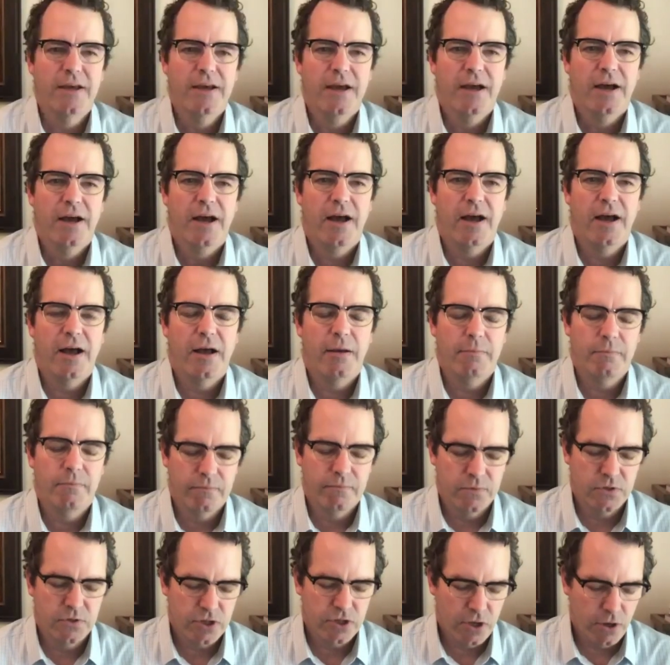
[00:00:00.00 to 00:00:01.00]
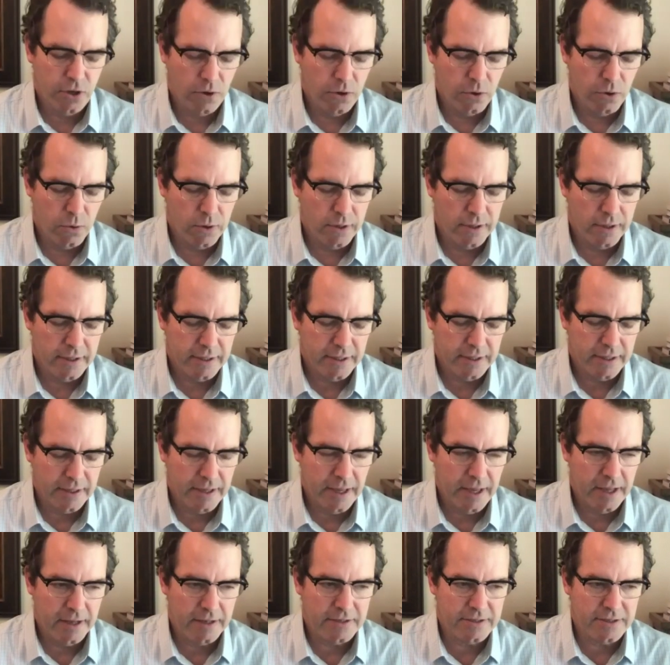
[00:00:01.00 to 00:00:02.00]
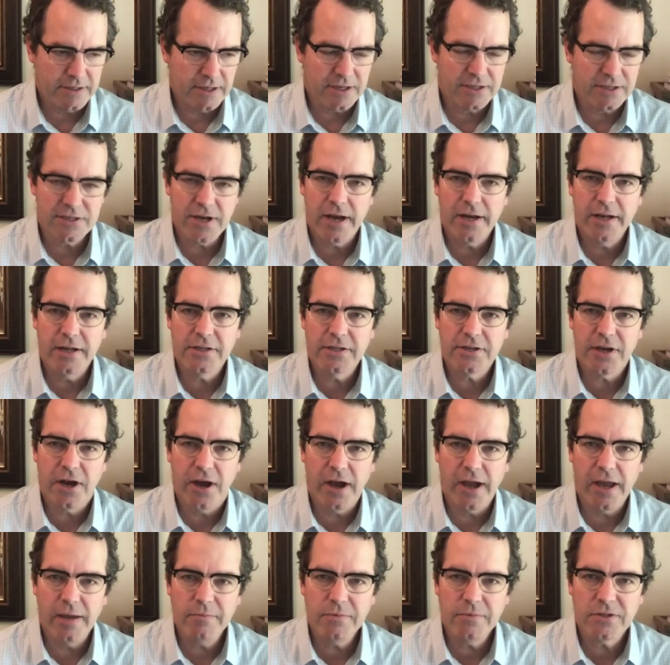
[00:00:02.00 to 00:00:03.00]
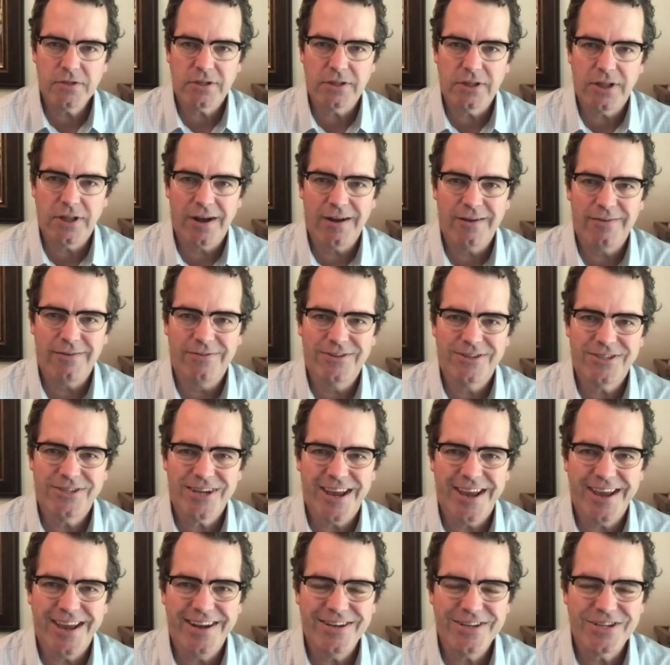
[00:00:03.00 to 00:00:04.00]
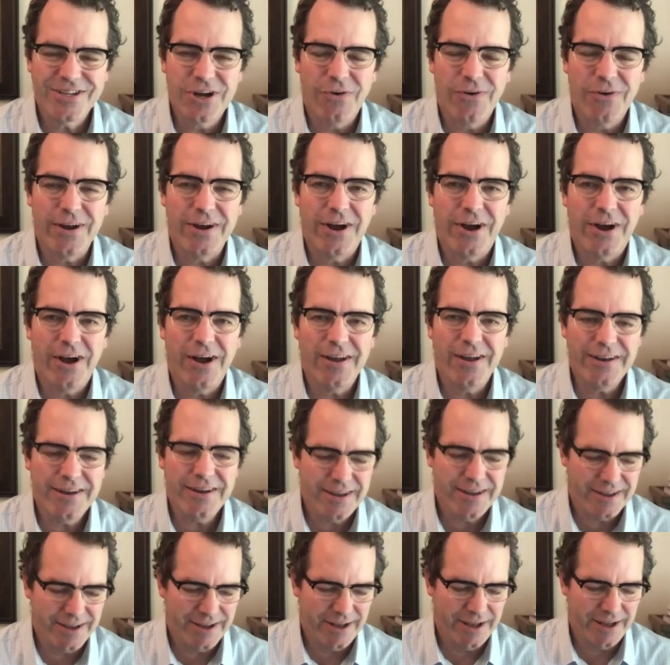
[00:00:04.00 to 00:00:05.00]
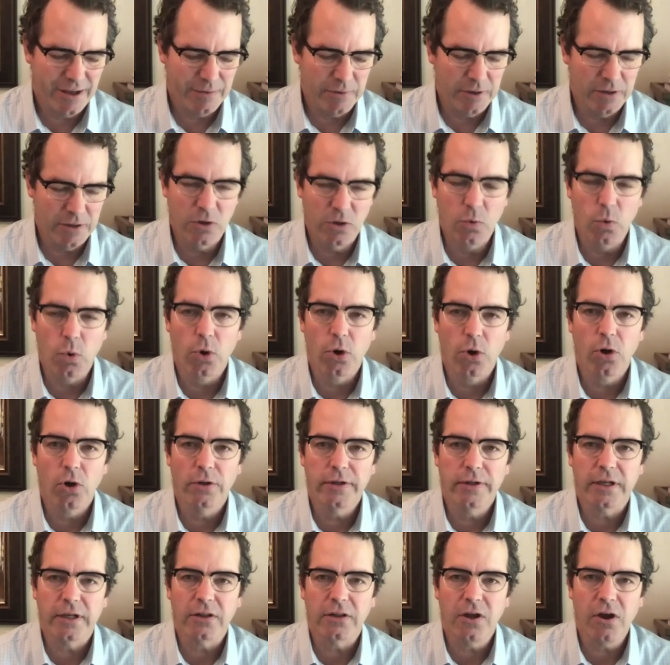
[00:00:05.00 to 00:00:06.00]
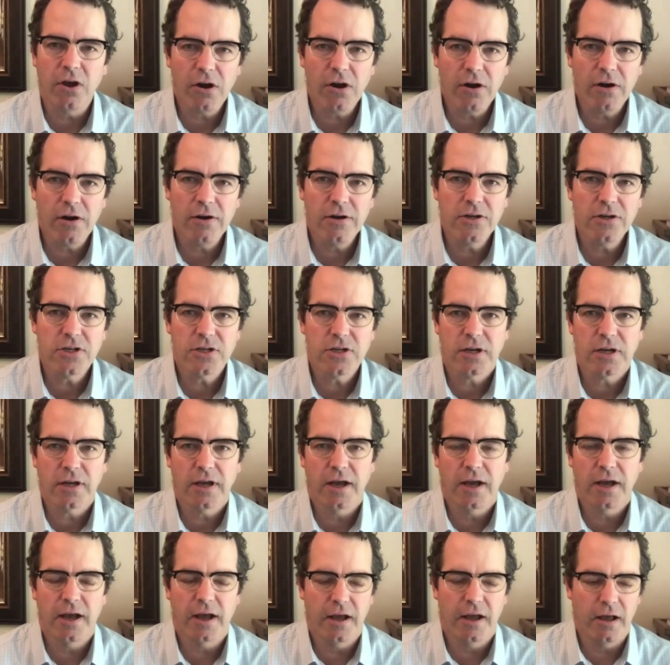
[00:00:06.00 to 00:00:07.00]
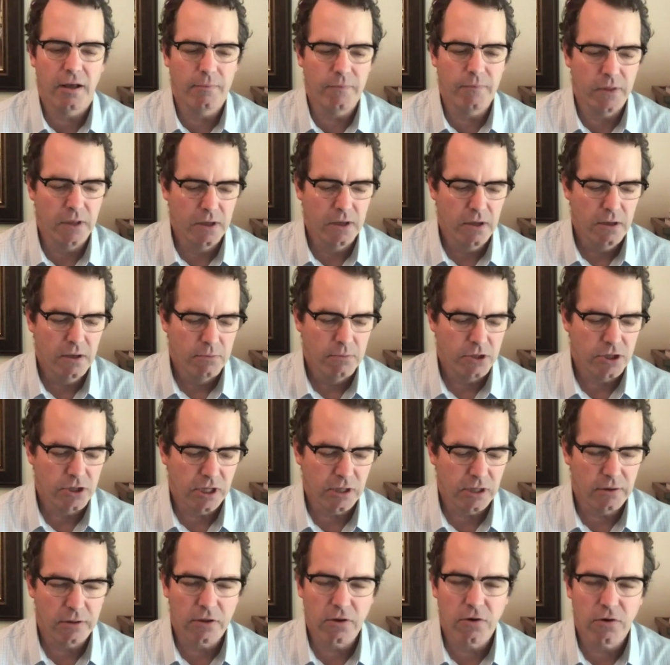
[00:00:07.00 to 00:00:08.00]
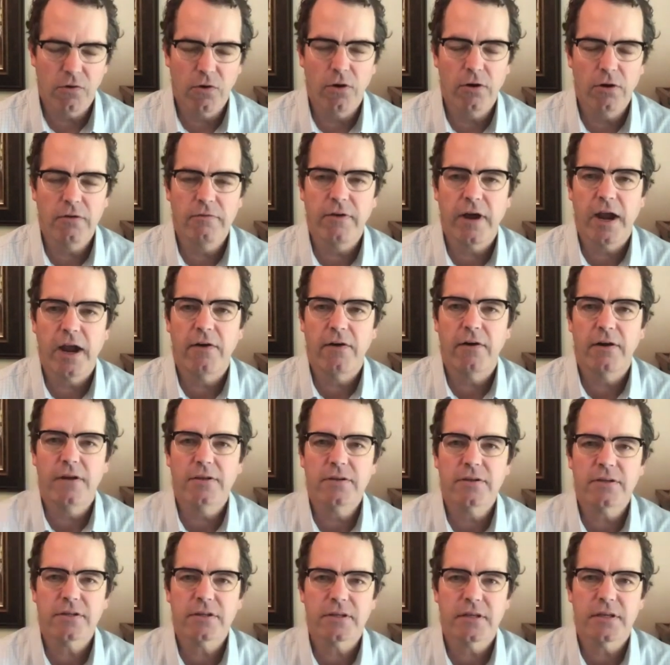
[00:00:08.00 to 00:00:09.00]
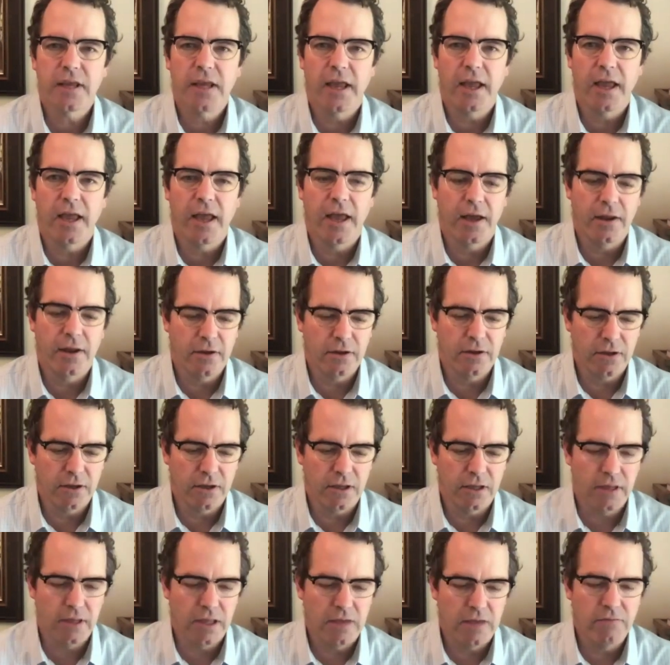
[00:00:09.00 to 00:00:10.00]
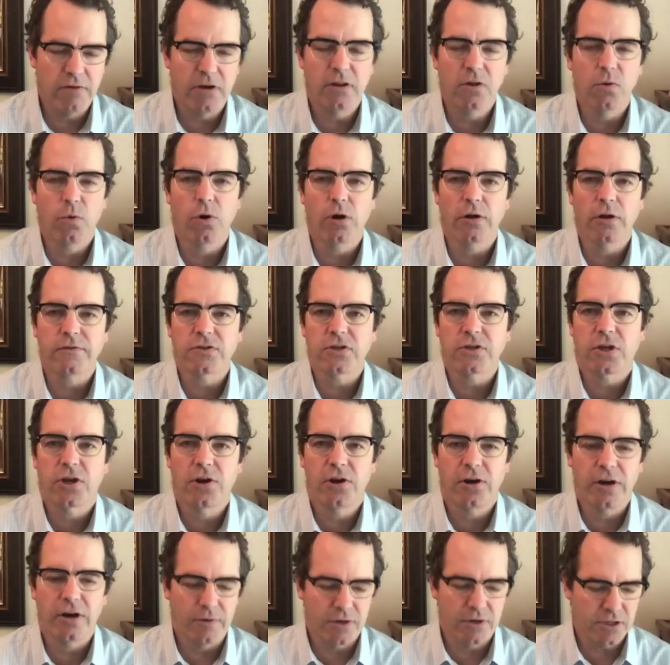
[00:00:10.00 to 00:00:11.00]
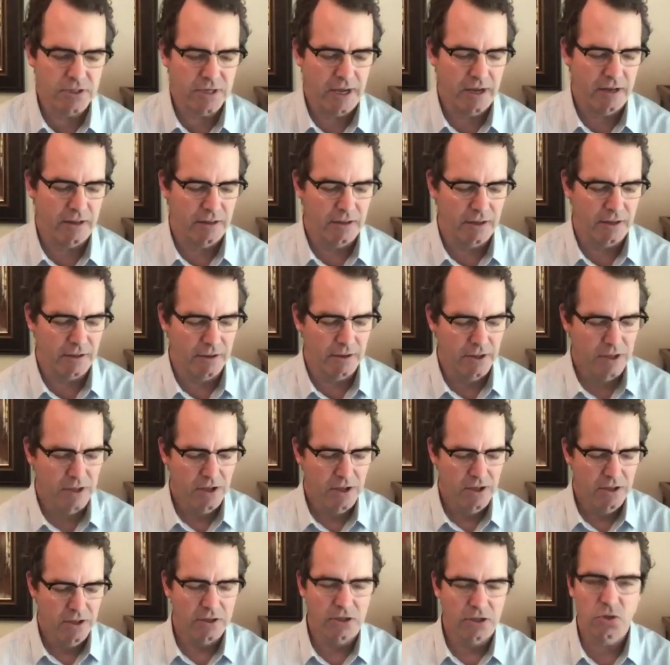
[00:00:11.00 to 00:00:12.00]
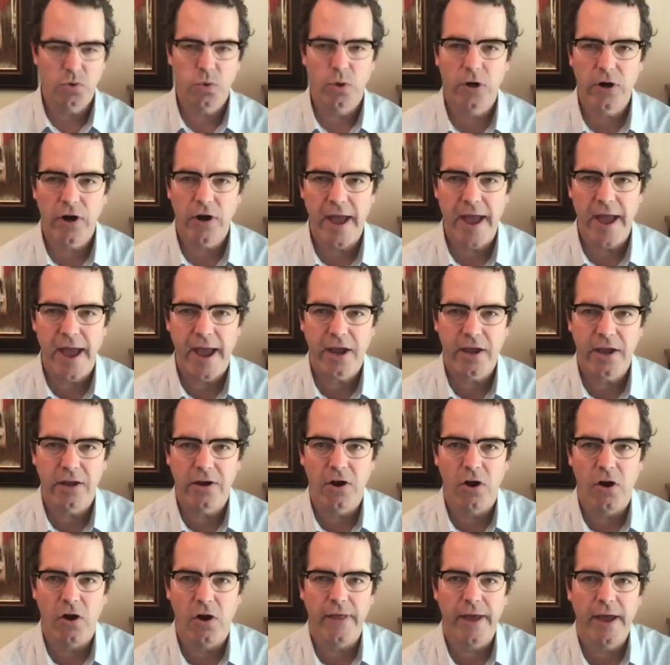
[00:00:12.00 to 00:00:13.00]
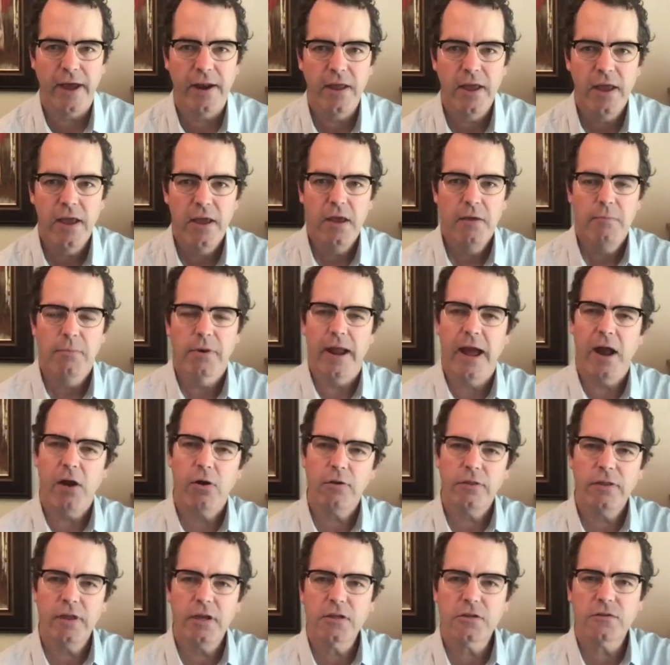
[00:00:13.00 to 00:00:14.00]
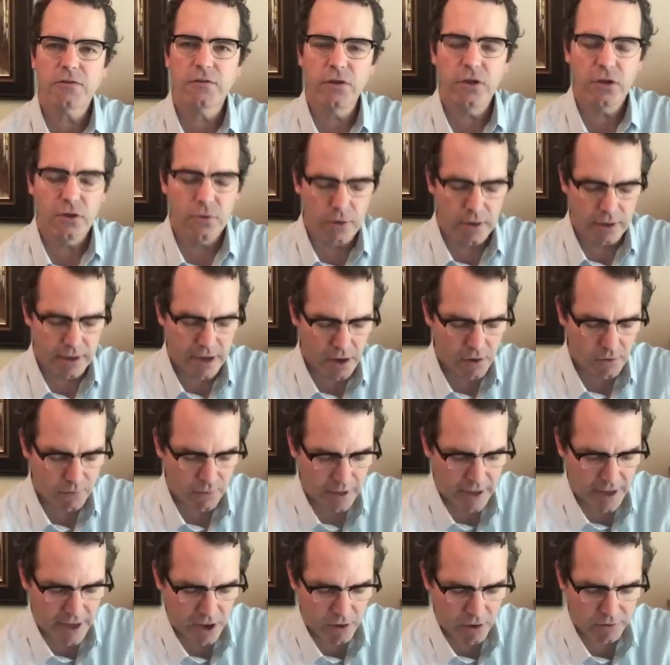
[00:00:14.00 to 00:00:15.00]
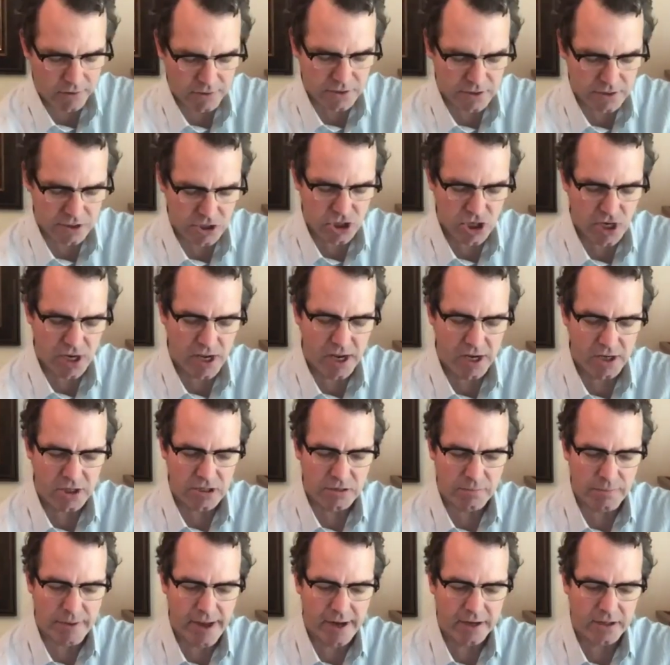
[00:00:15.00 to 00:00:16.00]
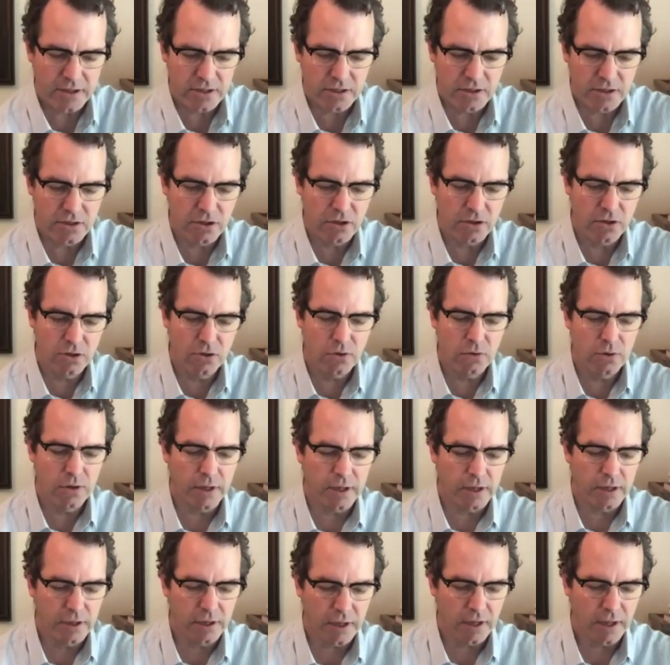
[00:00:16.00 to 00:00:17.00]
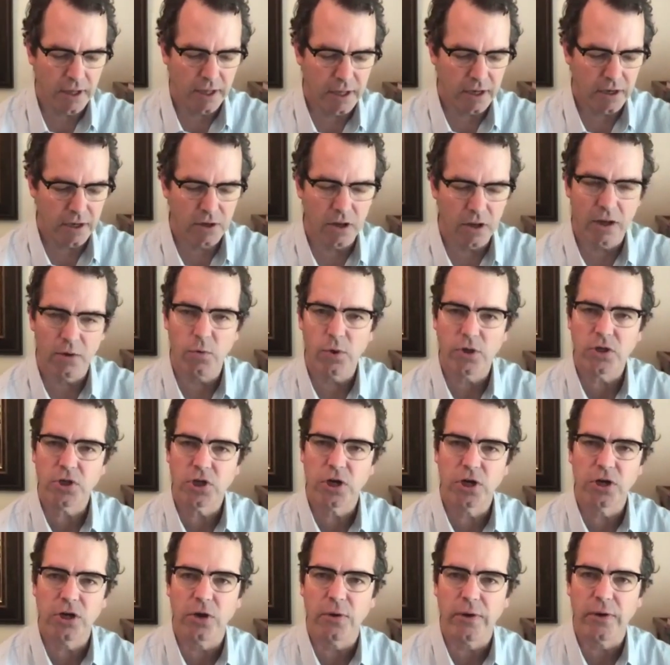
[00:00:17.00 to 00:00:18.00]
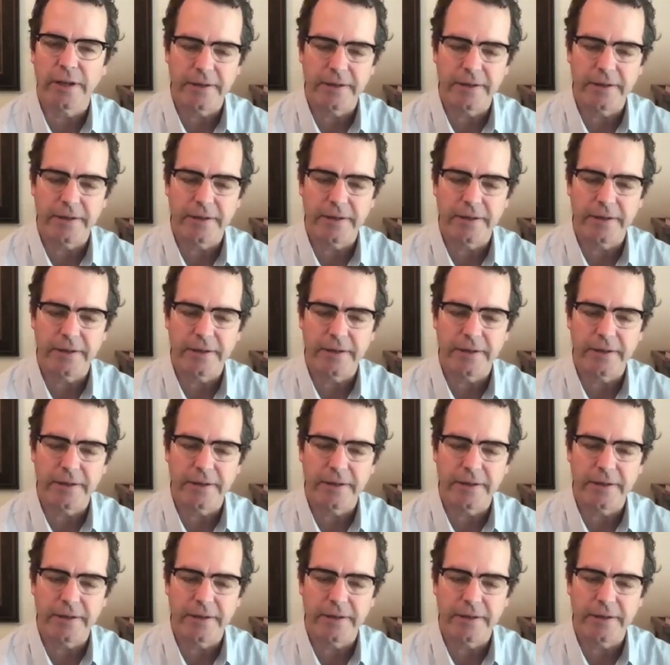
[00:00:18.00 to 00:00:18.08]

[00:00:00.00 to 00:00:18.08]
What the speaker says: Yeah, it's exciting times, a lot of change going on in the world at large, particularly with coronavirus, and even in the world of security. We just had the Twitter hack and all that. But how are things for you? How has the change impacted you and what you're doing?